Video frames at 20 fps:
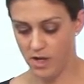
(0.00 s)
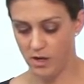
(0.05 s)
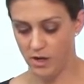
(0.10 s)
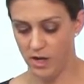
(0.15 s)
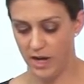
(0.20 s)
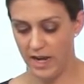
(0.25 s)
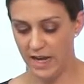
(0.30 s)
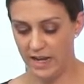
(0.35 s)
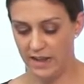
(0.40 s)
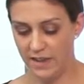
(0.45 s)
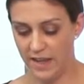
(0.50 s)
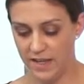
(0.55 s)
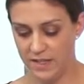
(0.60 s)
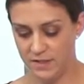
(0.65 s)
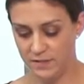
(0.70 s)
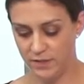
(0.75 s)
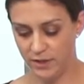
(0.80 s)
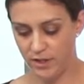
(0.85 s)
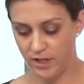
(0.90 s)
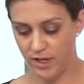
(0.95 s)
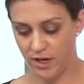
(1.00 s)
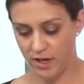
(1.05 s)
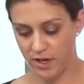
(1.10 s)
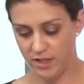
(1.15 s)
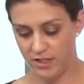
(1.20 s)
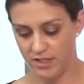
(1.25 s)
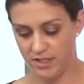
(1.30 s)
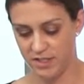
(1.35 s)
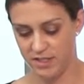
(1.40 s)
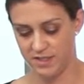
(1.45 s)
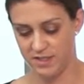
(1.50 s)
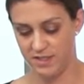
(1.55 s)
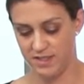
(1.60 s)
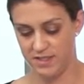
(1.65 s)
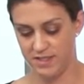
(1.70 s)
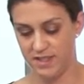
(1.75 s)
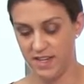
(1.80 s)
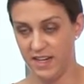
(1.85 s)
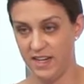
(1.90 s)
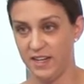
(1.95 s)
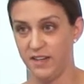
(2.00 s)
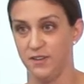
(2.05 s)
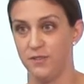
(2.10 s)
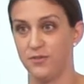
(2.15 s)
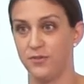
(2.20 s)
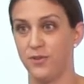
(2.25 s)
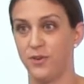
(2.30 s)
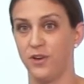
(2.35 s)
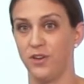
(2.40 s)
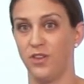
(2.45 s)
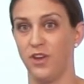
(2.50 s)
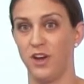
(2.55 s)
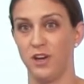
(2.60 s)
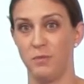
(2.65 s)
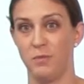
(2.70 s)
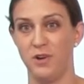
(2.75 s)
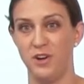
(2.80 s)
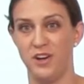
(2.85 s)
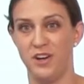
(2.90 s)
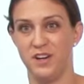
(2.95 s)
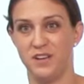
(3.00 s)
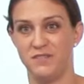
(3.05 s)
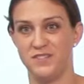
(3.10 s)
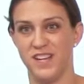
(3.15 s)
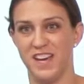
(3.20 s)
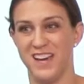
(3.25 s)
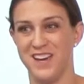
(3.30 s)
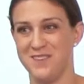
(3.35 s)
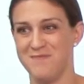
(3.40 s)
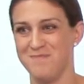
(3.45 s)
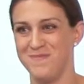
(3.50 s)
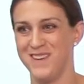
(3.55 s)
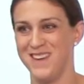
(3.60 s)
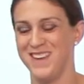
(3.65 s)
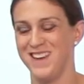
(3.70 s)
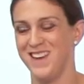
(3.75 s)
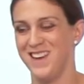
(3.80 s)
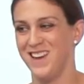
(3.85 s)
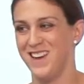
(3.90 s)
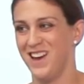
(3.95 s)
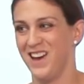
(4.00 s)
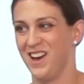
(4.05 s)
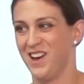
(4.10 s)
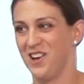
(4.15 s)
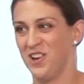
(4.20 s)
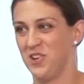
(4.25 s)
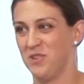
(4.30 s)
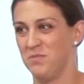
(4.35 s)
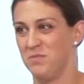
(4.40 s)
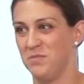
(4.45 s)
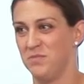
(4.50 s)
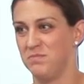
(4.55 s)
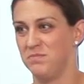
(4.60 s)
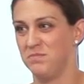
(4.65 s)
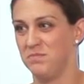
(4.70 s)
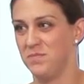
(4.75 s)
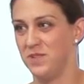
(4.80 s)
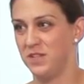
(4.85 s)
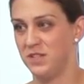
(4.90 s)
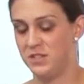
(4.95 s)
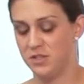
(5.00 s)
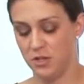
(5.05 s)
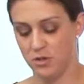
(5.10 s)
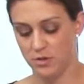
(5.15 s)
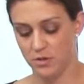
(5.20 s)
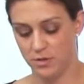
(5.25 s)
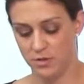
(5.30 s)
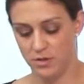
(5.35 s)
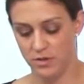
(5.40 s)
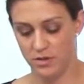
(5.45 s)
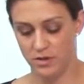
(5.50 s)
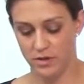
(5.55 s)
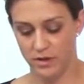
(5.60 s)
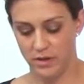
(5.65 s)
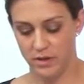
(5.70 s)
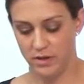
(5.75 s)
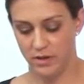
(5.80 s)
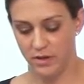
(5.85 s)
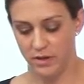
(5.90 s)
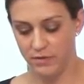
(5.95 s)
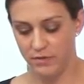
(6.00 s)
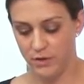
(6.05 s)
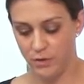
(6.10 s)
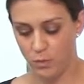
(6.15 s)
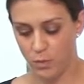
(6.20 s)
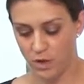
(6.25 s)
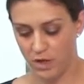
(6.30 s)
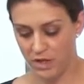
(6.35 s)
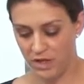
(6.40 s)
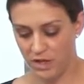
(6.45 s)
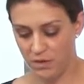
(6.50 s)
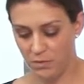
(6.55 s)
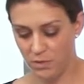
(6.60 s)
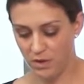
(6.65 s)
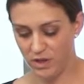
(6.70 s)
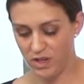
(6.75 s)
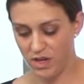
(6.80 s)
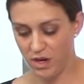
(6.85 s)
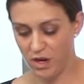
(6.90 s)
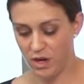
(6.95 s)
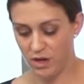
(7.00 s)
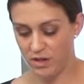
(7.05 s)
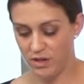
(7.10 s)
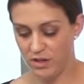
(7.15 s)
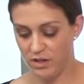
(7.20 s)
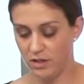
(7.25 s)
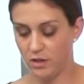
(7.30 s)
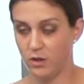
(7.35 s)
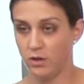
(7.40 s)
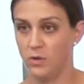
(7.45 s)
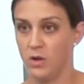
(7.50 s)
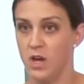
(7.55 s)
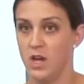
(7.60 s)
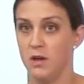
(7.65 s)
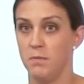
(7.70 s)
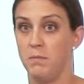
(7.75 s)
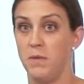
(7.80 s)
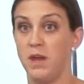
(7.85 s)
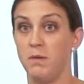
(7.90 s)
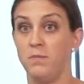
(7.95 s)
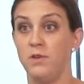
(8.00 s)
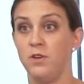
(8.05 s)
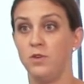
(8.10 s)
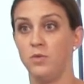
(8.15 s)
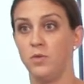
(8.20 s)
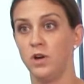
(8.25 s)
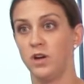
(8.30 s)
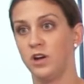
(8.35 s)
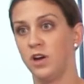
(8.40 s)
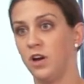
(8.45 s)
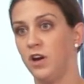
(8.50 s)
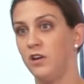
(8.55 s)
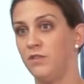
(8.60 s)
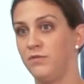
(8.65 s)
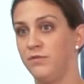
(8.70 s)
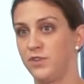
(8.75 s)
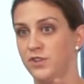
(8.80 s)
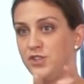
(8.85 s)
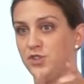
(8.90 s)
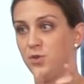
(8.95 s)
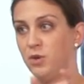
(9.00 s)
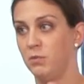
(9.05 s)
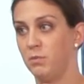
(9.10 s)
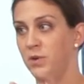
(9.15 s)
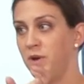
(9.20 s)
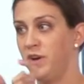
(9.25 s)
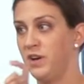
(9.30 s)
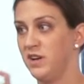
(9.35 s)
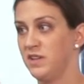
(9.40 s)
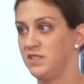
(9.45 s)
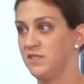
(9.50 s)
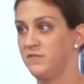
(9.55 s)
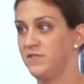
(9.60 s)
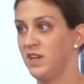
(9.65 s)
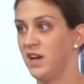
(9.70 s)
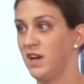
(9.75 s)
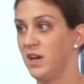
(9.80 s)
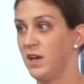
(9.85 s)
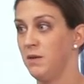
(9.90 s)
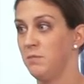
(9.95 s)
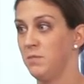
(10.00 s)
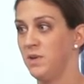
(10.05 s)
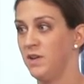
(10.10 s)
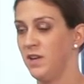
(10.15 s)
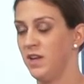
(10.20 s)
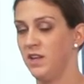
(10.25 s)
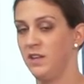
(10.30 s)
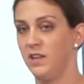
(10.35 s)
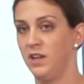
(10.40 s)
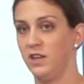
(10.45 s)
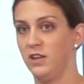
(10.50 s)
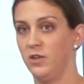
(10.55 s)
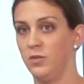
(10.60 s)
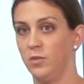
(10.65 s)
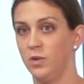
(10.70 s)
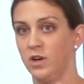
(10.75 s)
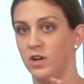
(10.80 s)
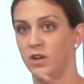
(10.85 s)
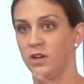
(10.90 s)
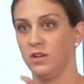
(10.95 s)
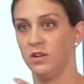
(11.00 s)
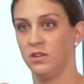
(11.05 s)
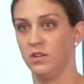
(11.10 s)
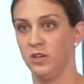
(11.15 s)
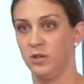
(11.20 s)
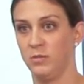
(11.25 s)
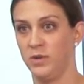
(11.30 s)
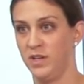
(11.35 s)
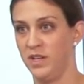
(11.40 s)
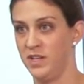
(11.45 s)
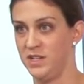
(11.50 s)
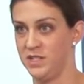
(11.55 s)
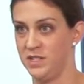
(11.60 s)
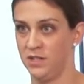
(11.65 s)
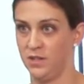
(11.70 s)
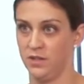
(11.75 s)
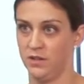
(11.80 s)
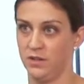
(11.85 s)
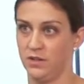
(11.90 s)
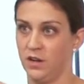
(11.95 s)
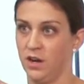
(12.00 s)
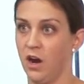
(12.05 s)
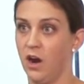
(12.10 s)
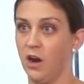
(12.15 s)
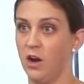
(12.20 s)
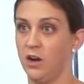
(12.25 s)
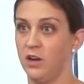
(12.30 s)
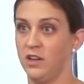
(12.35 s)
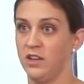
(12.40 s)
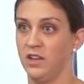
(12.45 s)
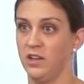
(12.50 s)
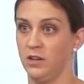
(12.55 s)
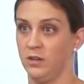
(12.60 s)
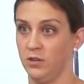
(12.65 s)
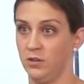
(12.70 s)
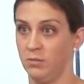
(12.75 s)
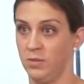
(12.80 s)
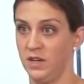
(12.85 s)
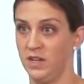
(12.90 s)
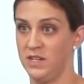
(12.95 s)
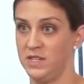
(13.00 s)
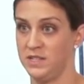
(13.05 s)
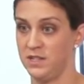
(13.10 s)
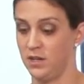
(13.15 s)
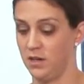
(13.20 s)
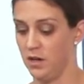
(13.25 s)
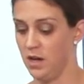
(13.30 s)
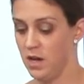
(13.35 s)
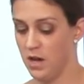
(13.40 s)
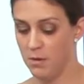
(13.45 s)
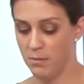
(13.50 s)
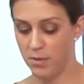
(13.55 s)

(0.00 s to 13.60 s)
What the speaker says: All right, and that's very hard to sustain for a long period of time. So if you're working really hard, you know, maybe you work hard for short periods of time and then you work a little bit easier, hard and then a little bit easier.